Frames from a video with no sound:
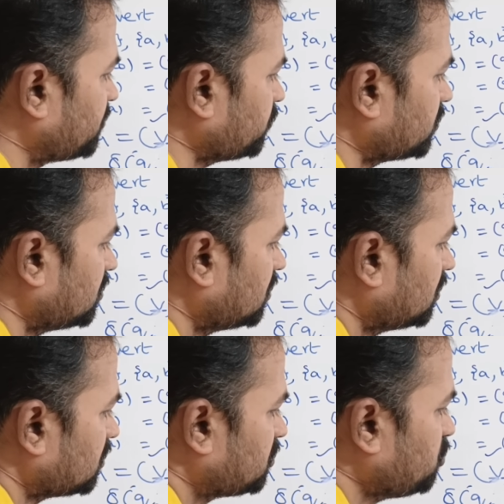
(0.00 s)
to
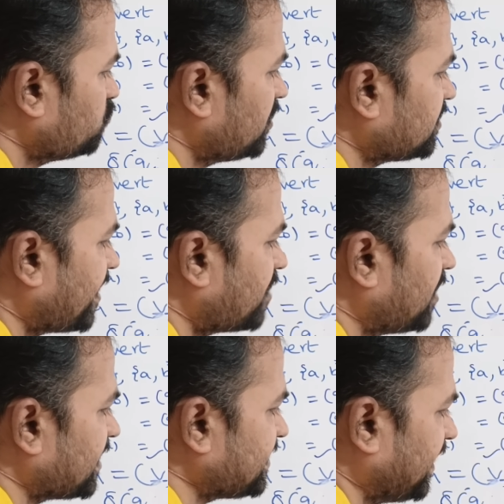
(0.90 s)
Q one
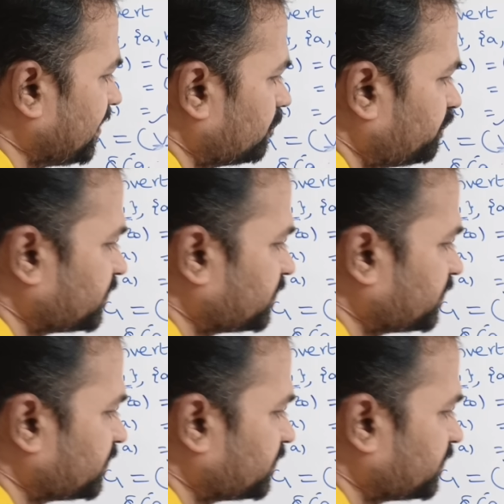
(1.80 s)
comma A.